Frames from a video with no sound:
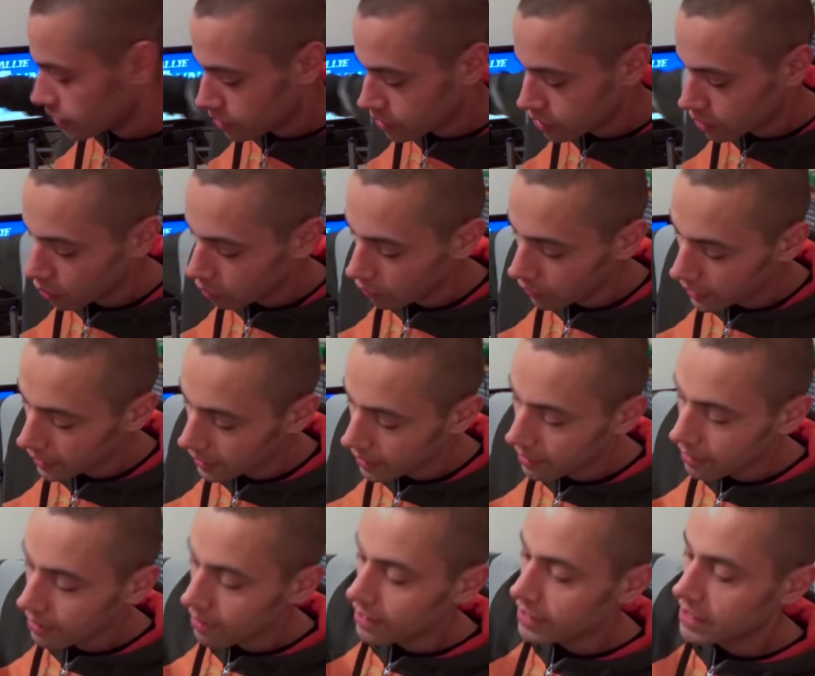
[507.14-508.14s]
to show the
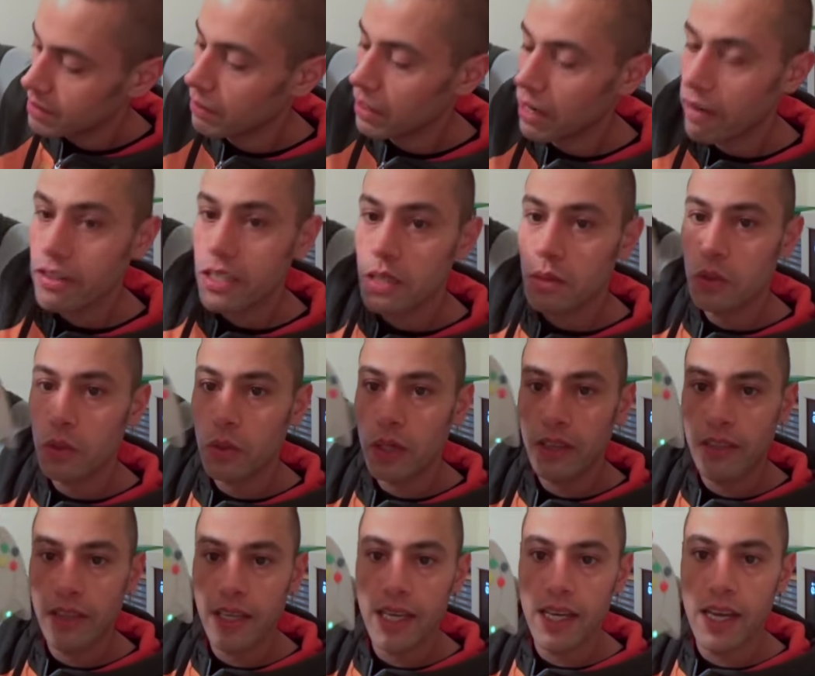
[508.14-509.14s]
similarities
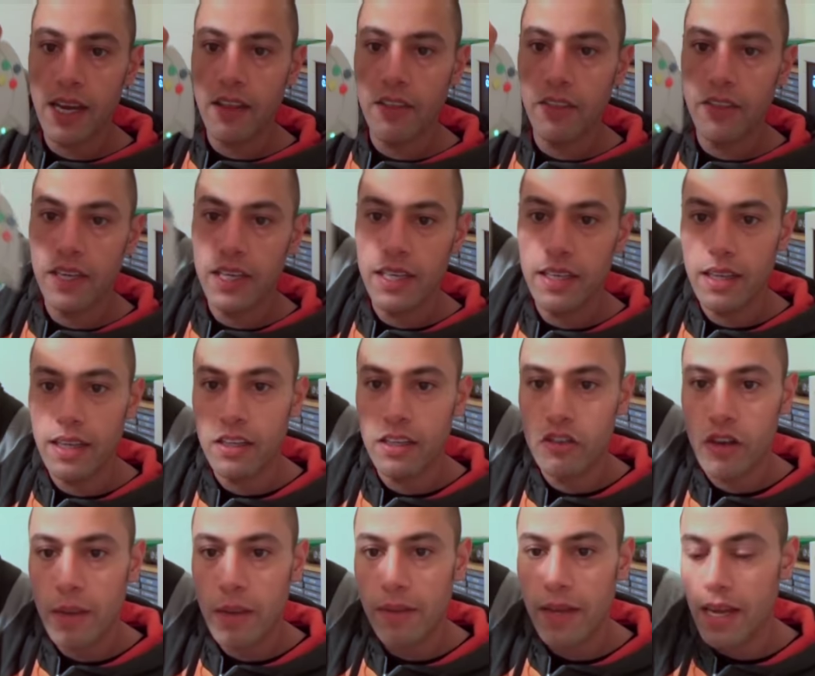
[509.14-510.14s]
between the
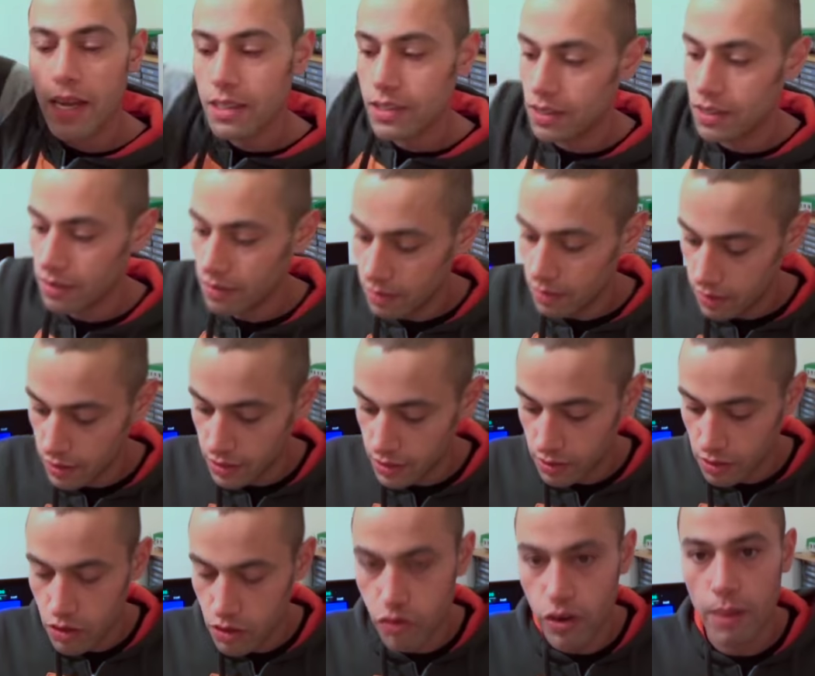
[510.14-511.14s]
Dreamcast. This
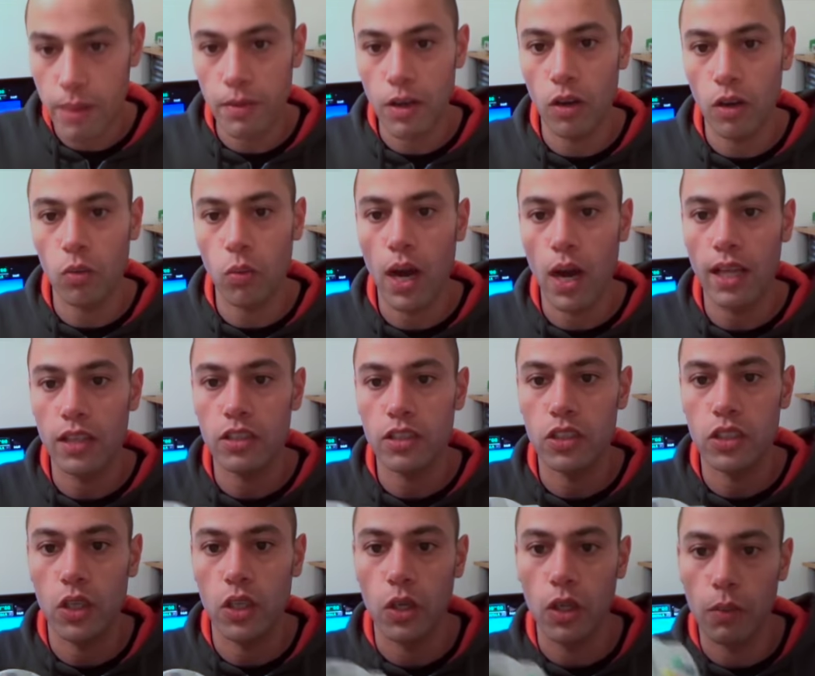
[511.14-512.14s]
is the Dreamcon wireless
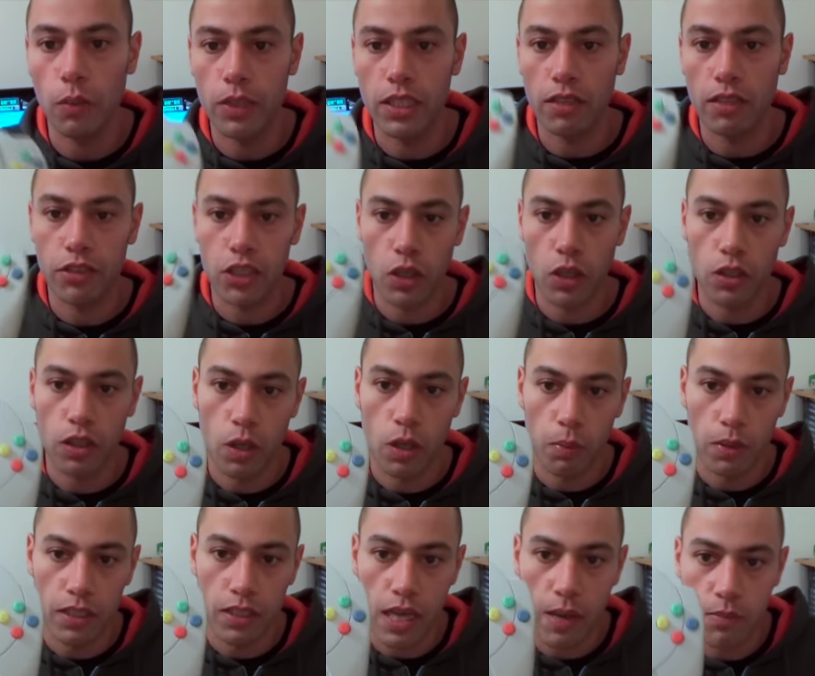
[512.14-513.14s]
controller, which I've shown a
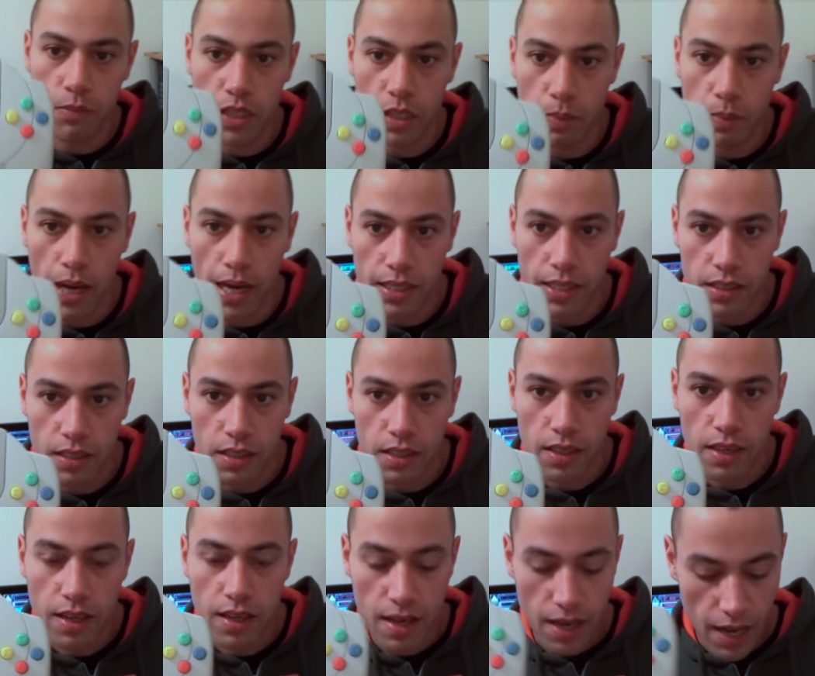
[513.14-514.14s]
couple of times in the past,
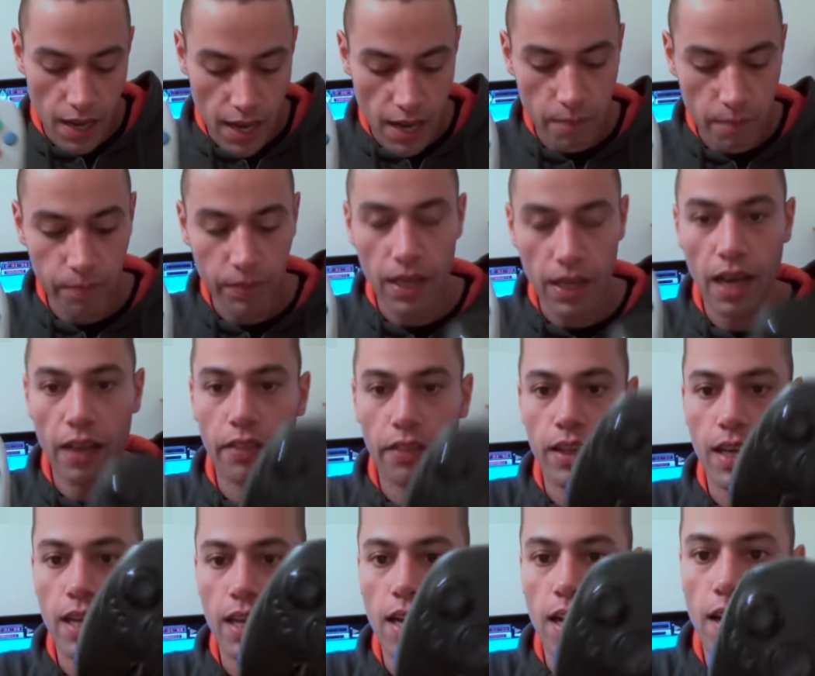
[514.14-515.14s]
and
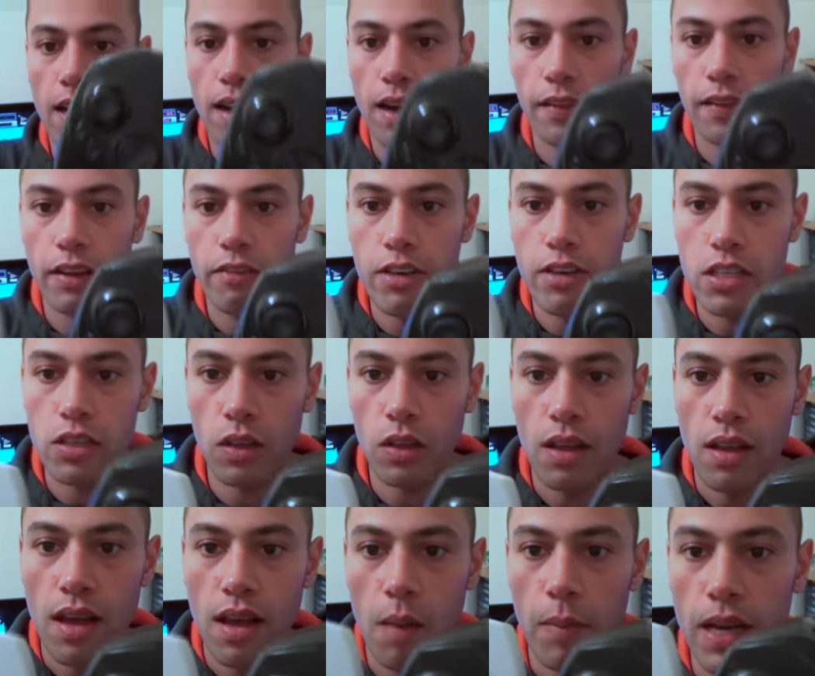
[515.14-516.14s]
the original. I
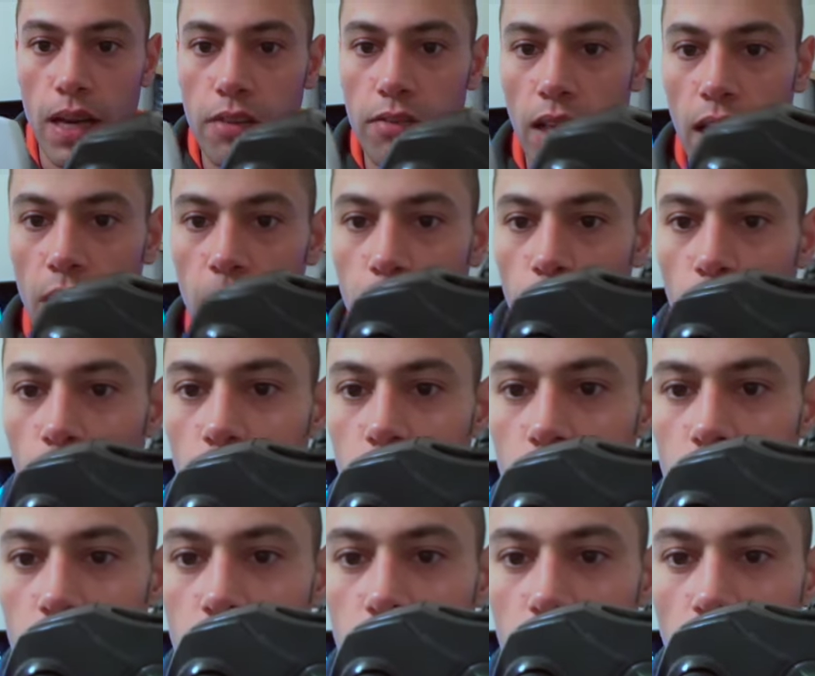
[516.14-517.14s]
mean, even like the
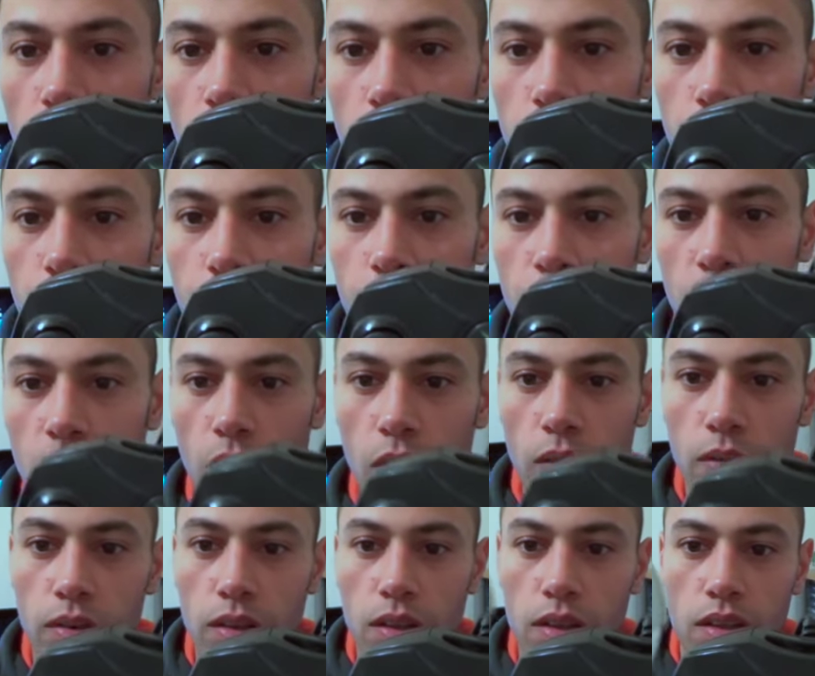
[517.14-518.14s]
button, I
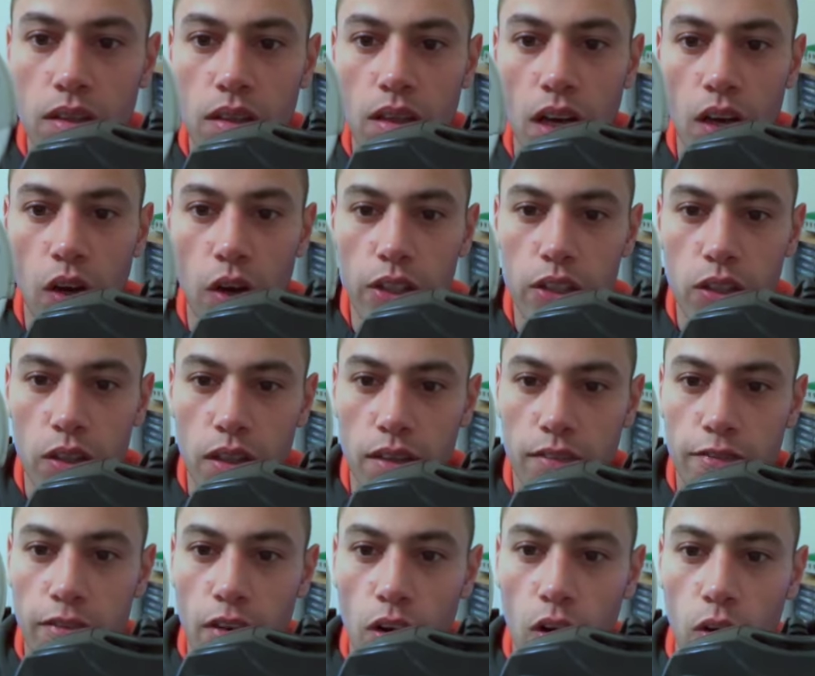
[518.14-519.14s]
know it's only
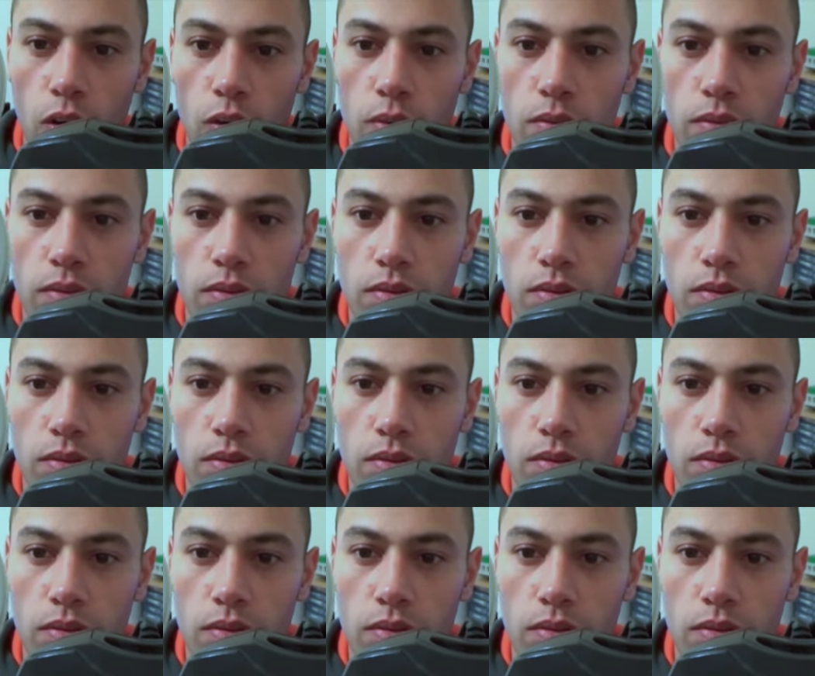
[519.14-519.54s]
four